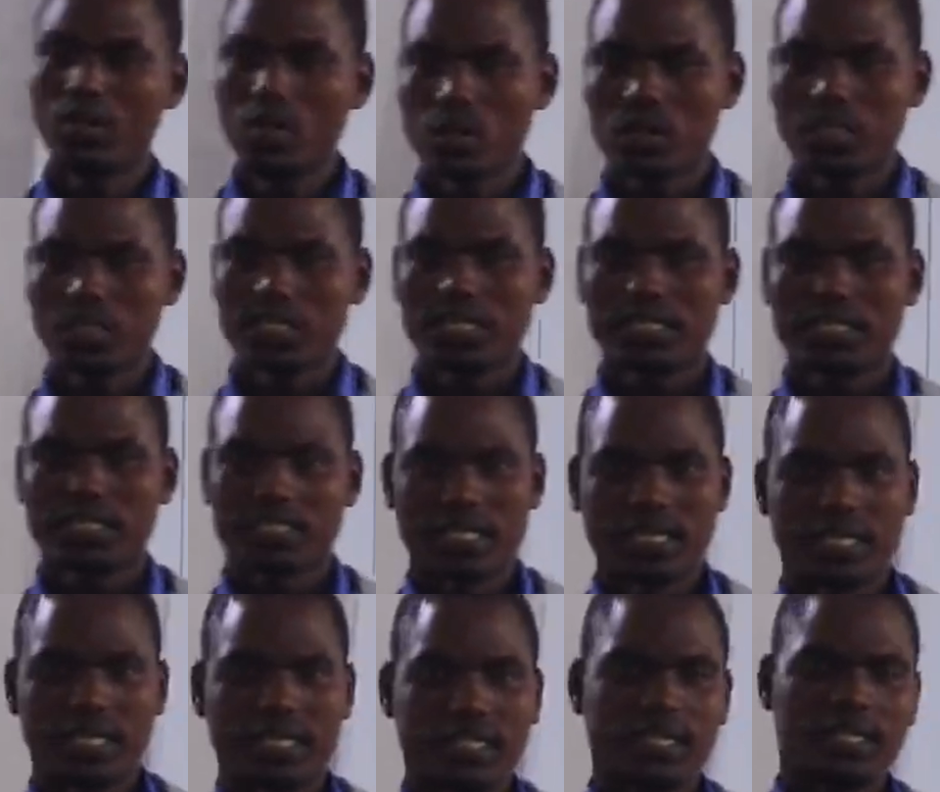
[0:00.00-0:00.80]
looked
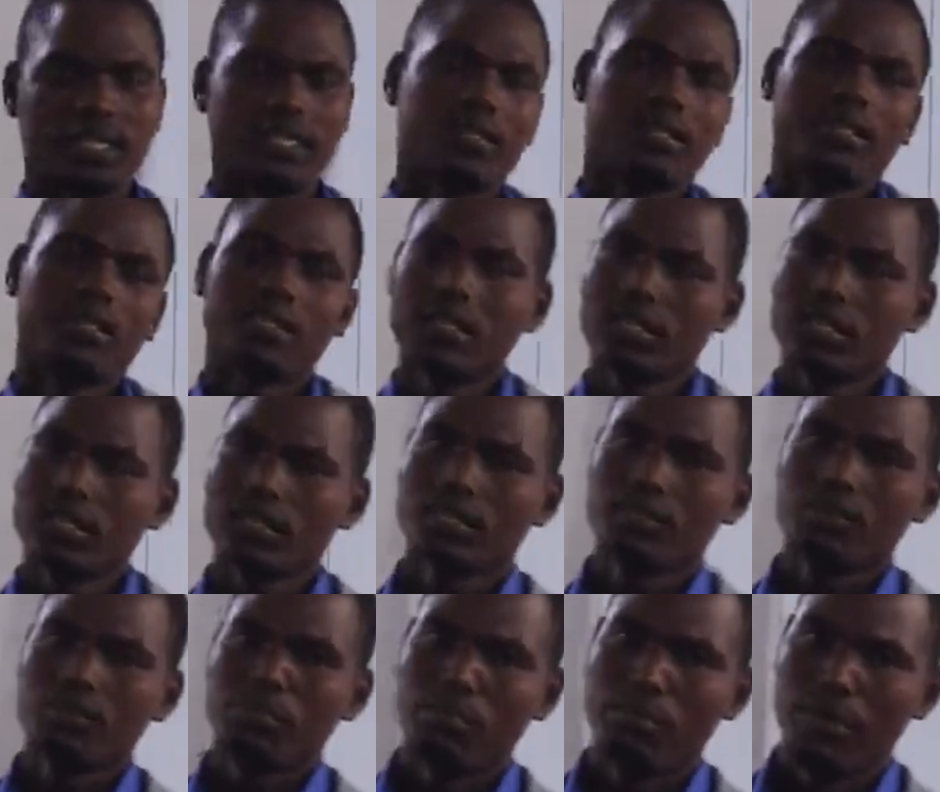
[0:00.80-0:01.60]
at
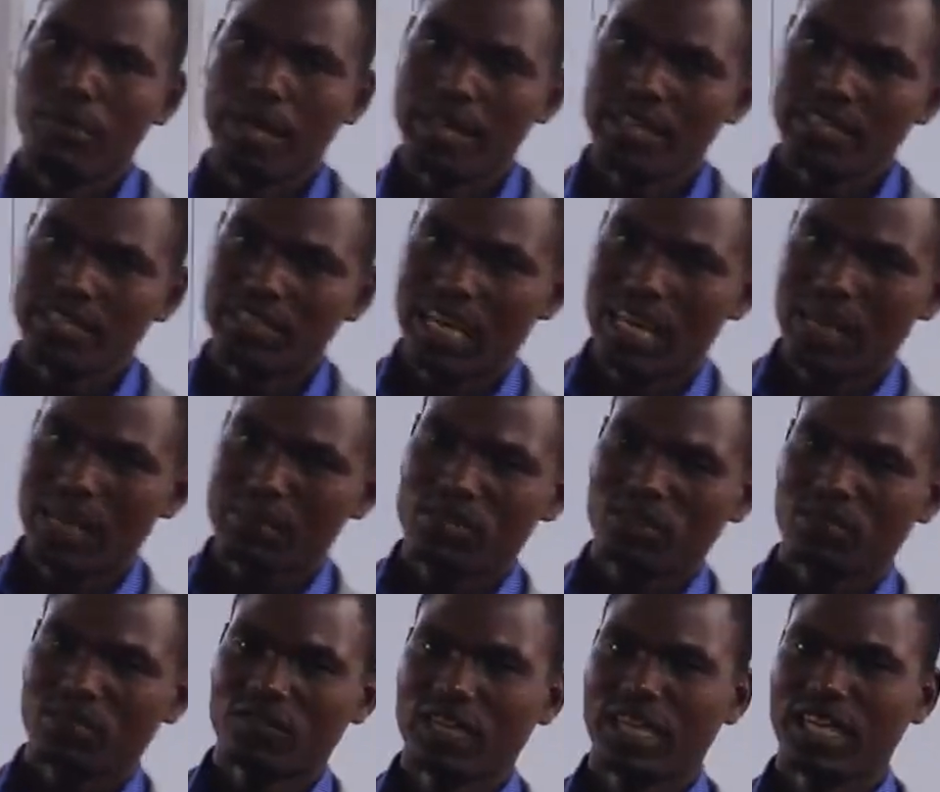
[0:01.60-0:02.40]
many
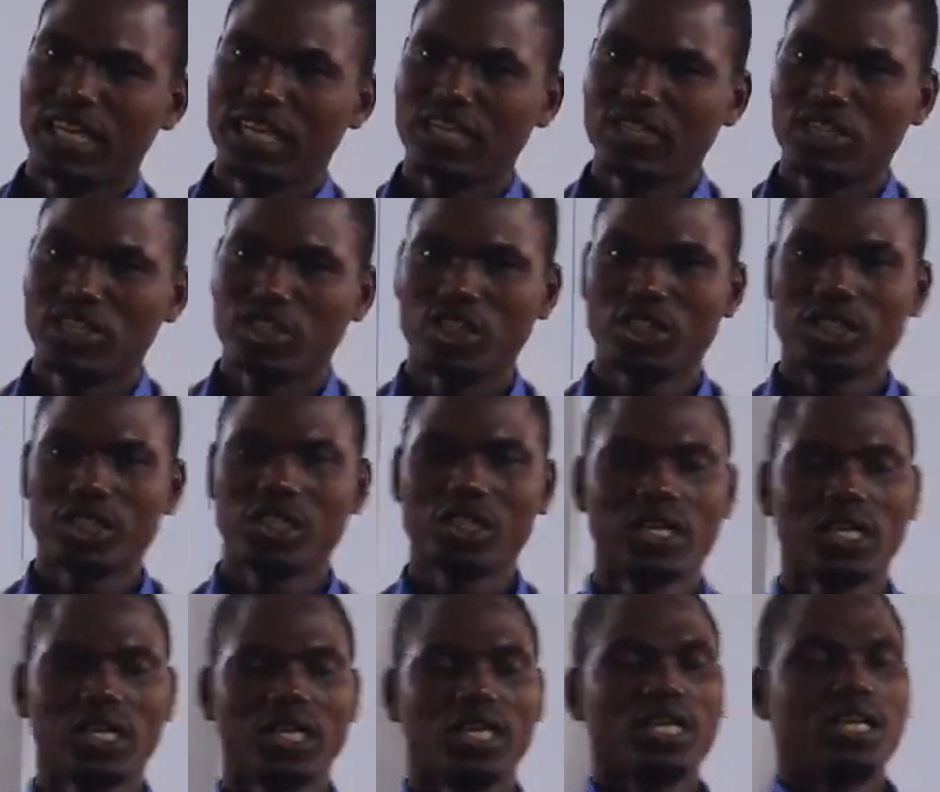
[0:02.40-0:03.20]
types of
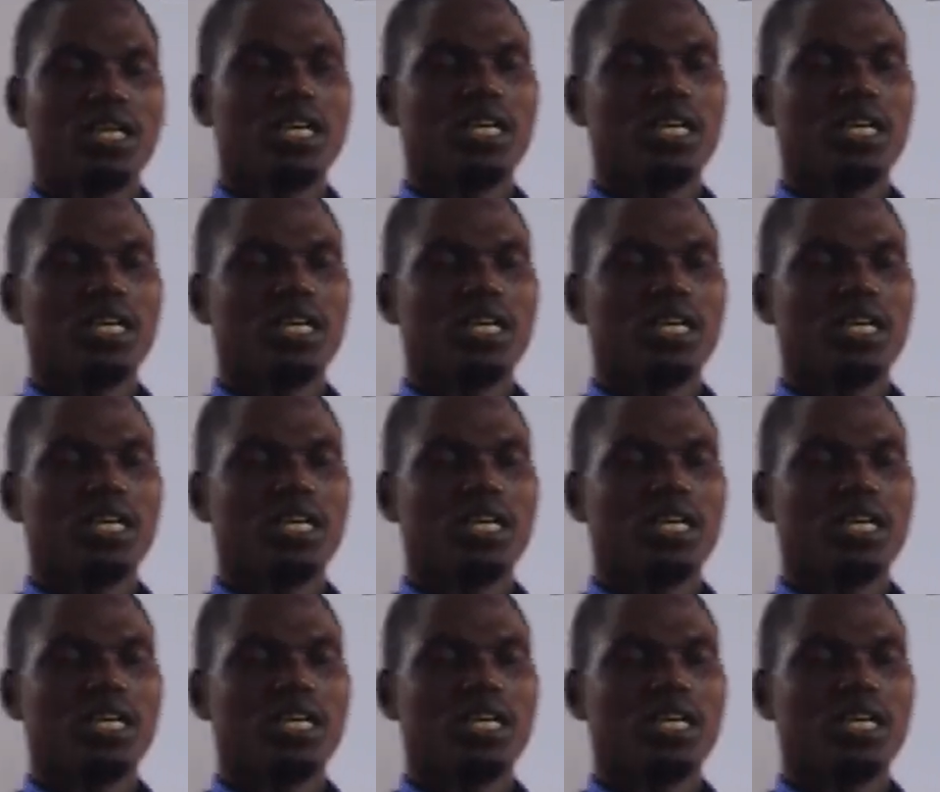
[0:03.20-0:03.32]
energy.